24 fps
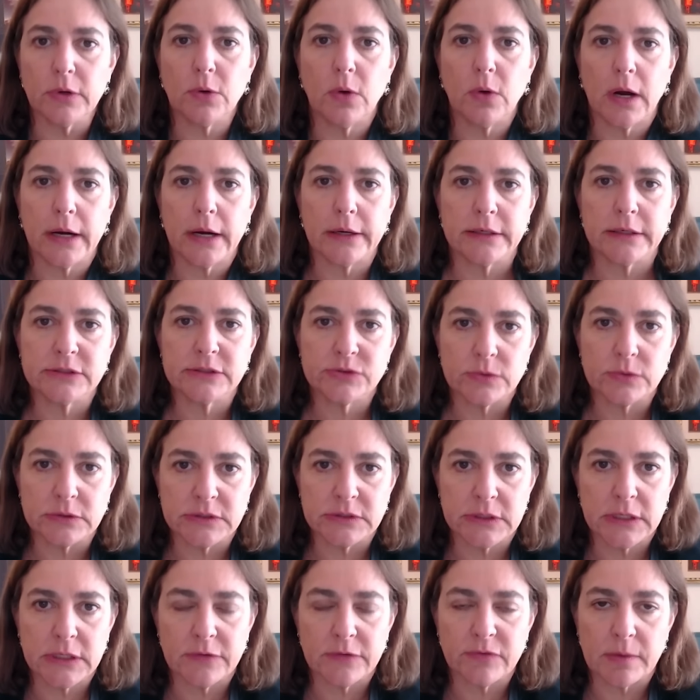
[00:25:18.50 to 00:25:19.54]
require Israel
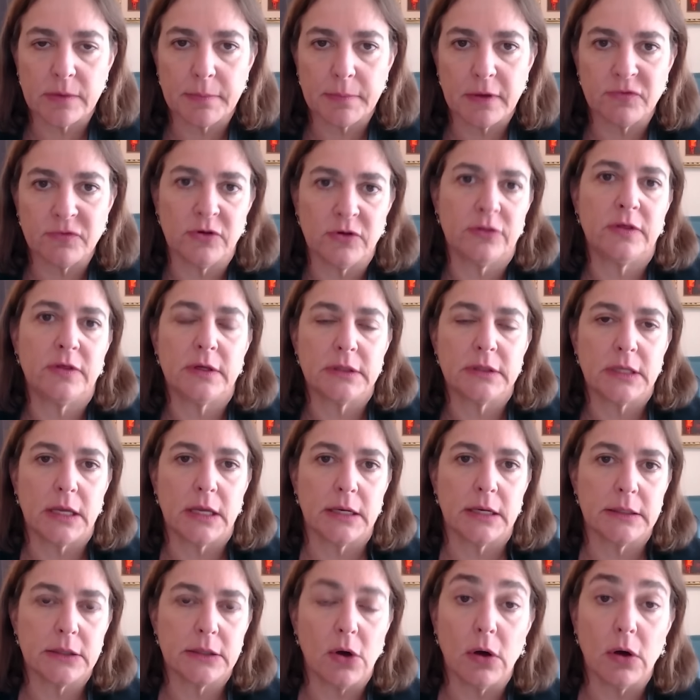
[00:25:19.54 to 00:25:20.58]
to give up everything
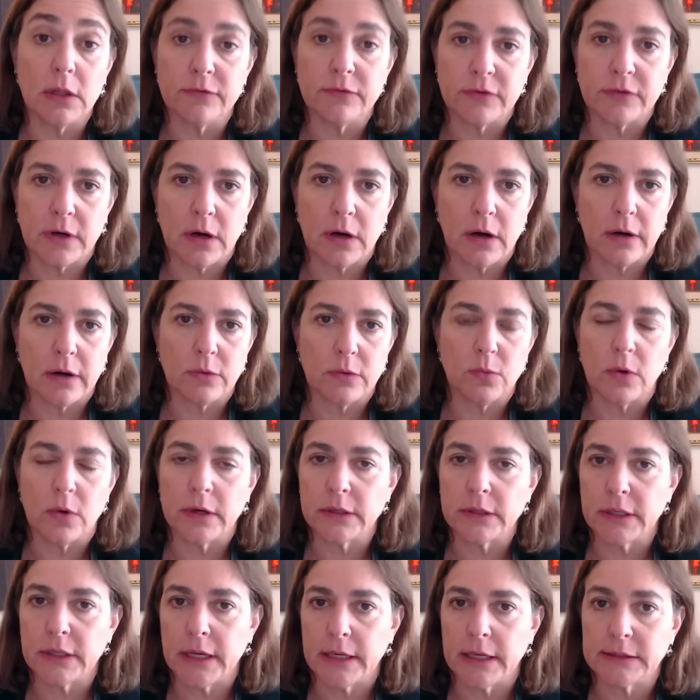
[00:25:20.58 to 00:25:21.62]
that all of our
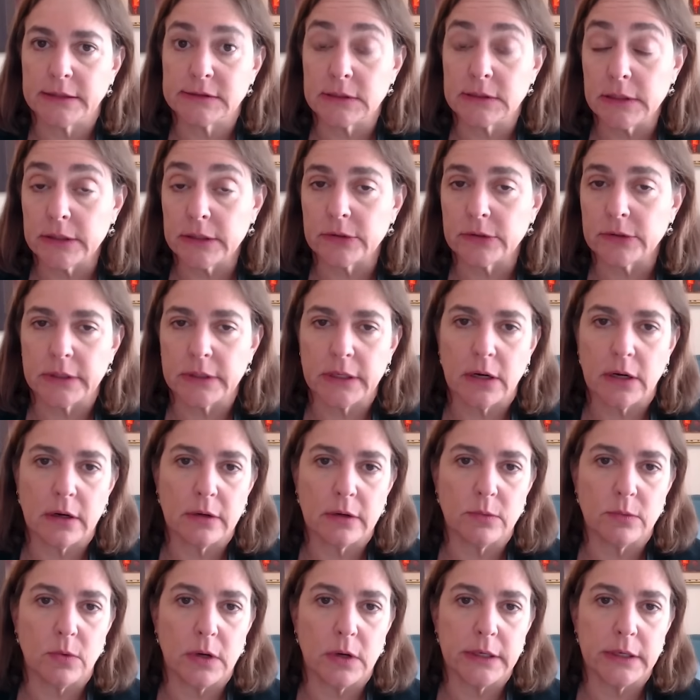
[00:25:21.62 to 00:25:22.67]
hard-won gains, literally
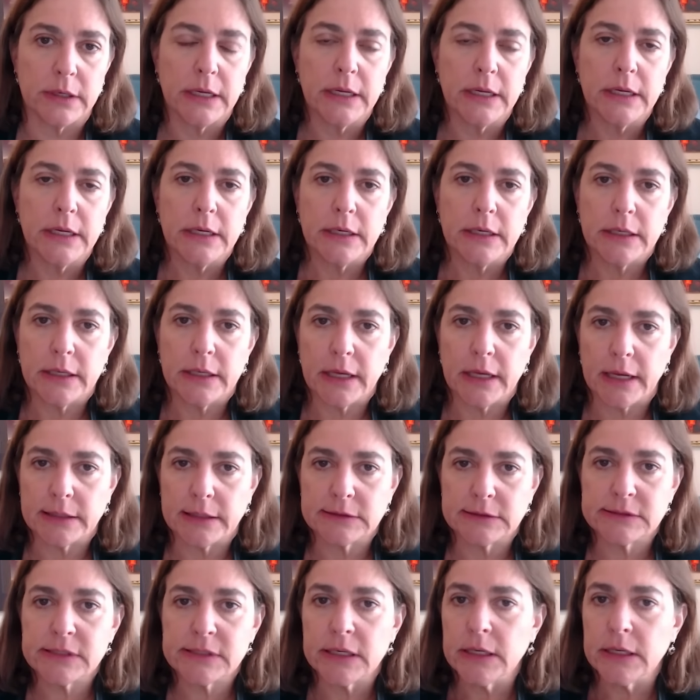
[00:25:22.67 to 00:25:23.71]
hard-won
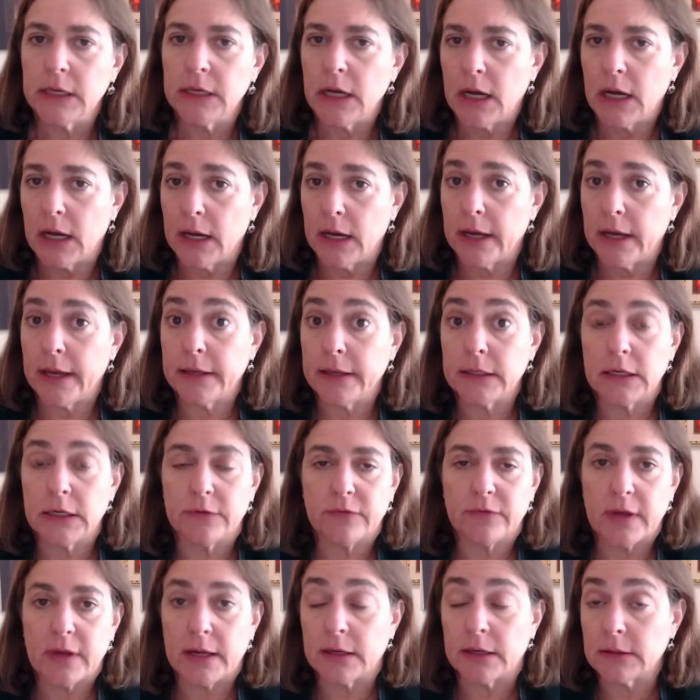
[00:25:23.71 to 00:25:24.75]
gains,
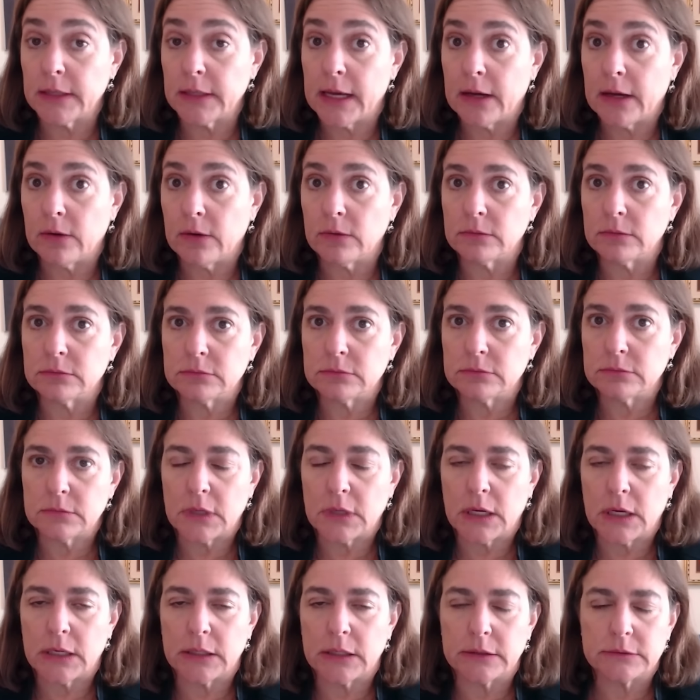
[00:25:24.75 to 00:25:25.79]
and allow
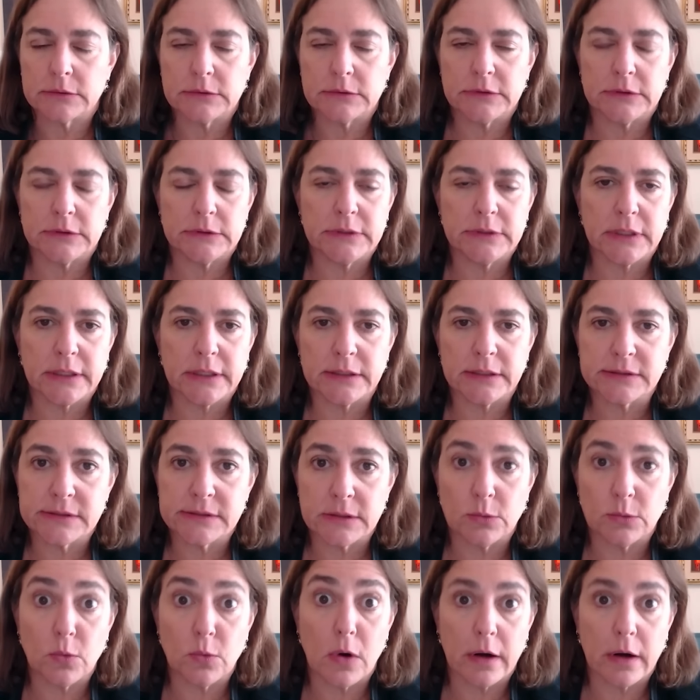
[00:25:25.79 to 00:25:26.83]
Yahya
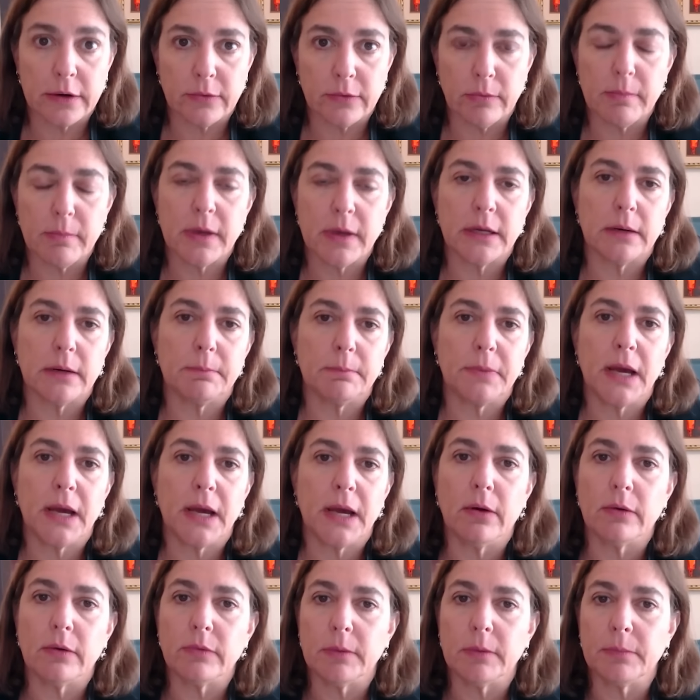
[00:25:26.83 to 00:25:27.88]
Sinwar to remain in
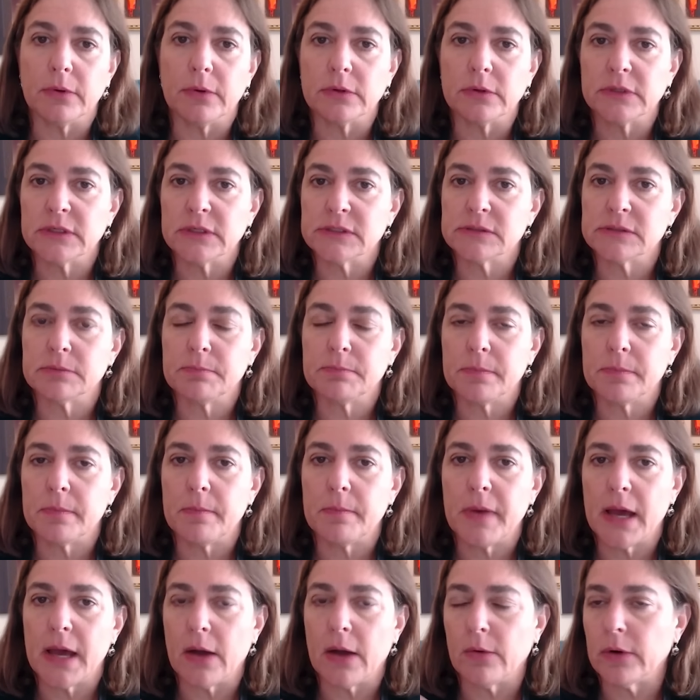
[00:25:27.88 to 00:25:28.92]
power, rebuild his
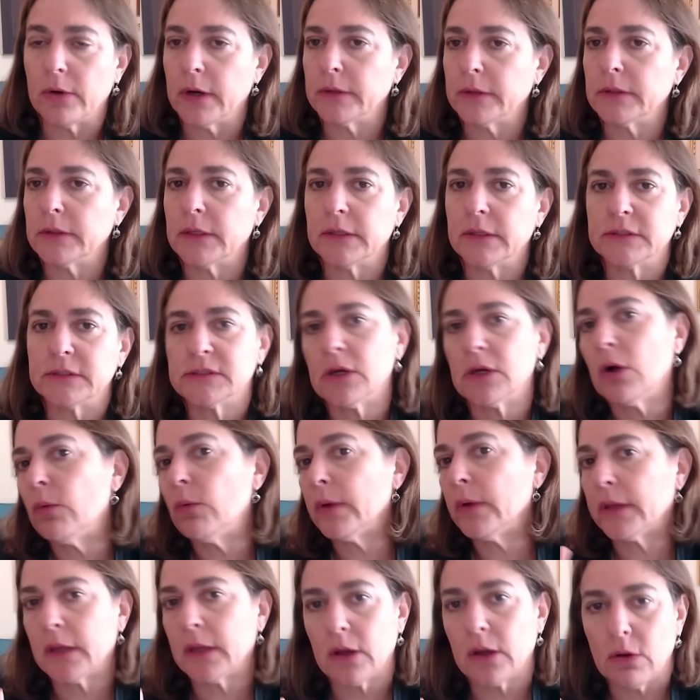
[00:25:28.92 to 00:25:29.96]
power, and then they say, oh,
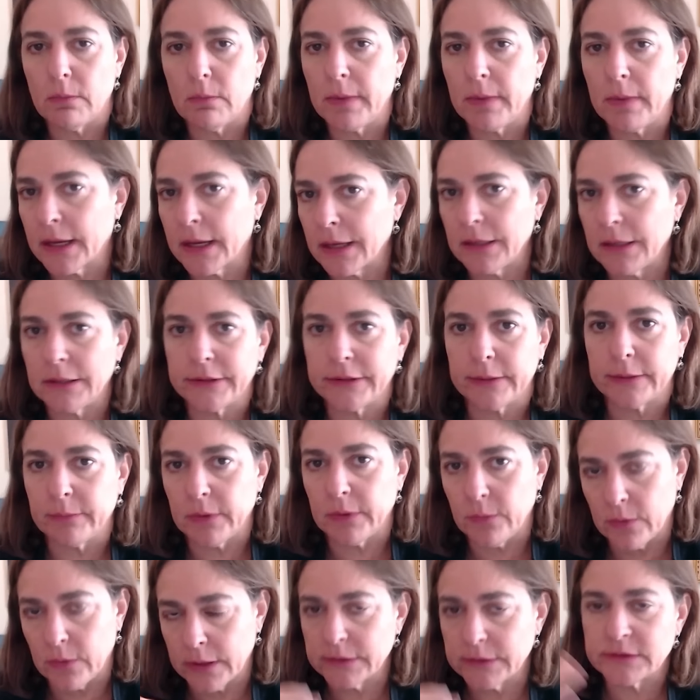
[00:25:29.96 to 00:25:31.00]
we can go back anytime
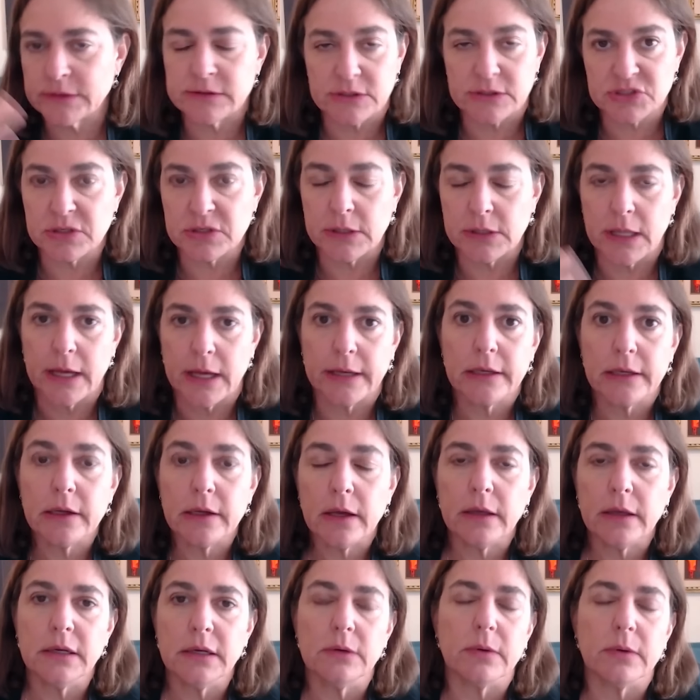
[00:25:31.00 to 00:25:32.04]
we want. Such a lie.
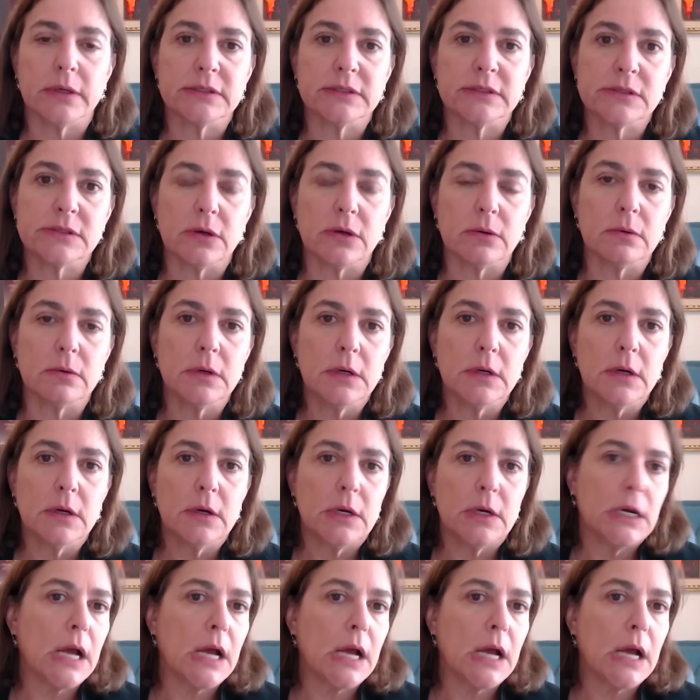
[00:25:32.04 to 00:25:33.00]
Anyway, so